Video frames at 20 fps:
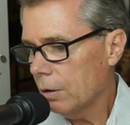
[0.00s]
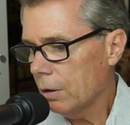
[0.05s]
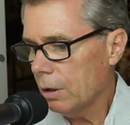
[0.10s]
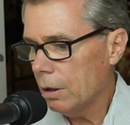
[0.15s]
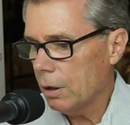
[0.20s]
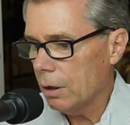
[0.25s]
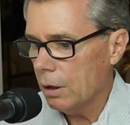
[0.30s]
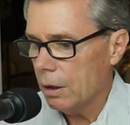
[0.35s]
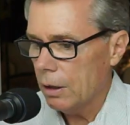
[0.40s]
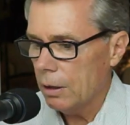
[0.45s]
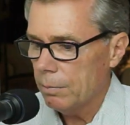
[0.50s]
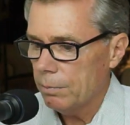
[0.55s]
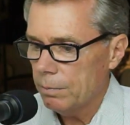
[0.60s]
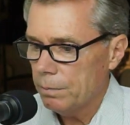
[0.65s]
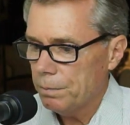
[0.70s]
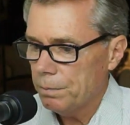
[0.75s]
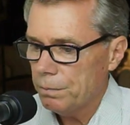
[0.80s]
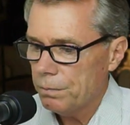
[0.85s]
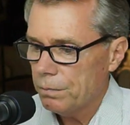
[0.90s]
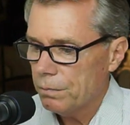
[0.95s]
The
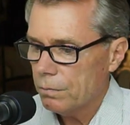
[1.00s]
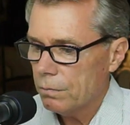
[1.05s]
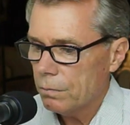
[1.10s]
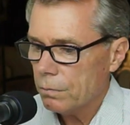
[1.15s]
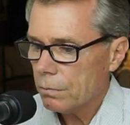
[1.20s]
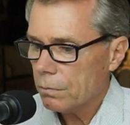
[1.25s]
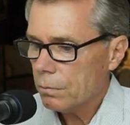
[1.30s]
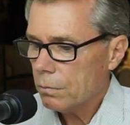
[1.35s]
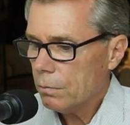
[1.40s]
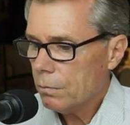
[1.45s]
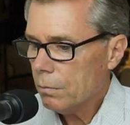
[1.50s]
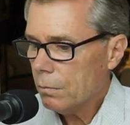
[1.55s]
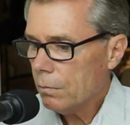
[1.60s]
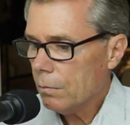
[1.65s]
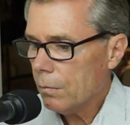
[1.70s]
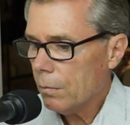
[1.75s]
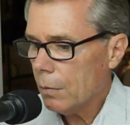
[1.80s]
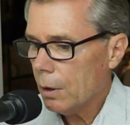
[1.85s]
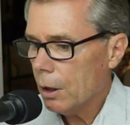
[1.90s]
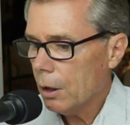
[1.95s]
um,
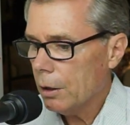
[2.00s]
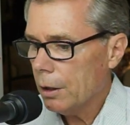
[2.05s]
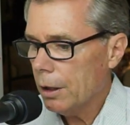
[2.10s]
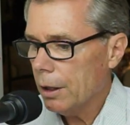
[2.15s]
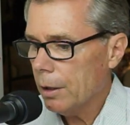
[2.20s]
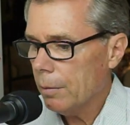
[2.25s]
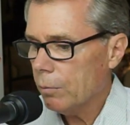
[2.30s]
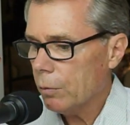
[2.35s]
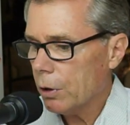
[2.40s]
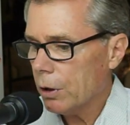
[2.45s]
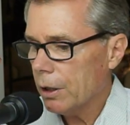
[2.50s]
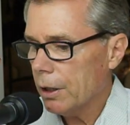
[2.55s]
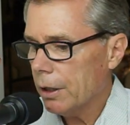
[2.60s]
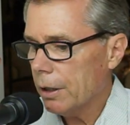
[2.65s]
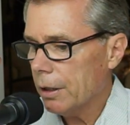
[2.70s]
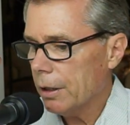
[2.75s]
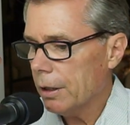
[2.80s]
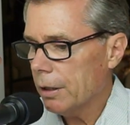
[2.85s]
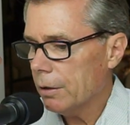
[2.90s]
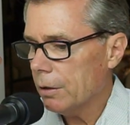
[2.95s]
camera
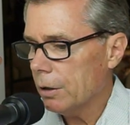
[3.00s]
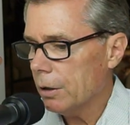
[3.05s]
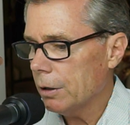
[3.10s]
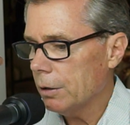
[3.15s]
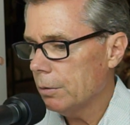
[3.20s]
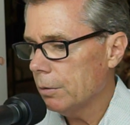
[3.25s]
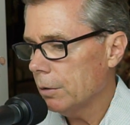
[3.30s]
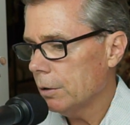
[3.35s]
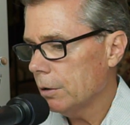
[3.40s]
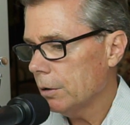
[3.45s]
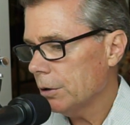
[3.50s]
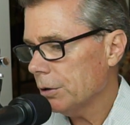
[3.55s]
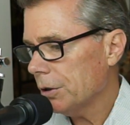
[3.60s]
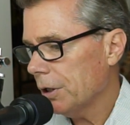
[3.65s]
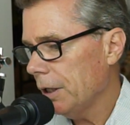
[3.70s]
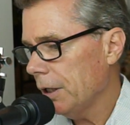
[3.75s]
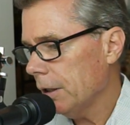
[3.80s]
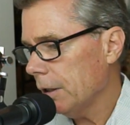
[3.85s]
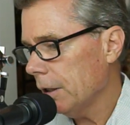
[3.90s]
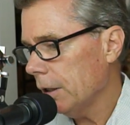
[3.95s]
can't handle it. Just
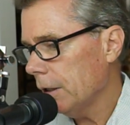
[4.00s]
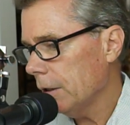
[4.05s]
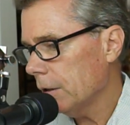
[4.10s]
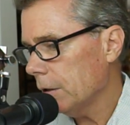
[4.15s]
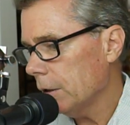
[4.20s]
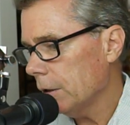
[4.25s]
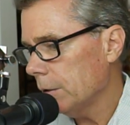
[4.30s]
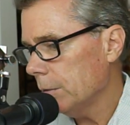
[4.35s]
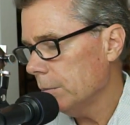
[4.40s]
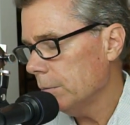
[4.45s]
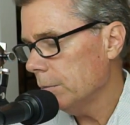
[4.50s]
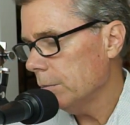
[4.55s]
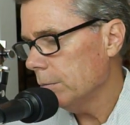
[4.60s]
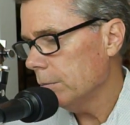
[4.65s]
can't handle it.